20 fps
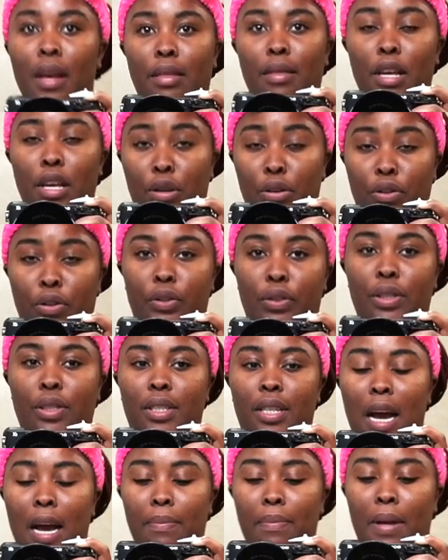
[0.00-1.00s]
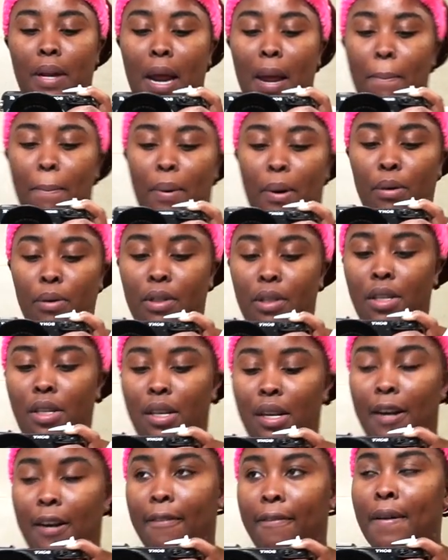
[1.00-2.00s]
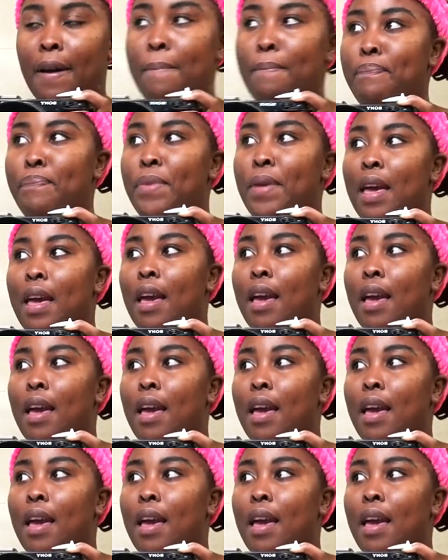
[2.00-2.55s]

the usual time that I post stuff.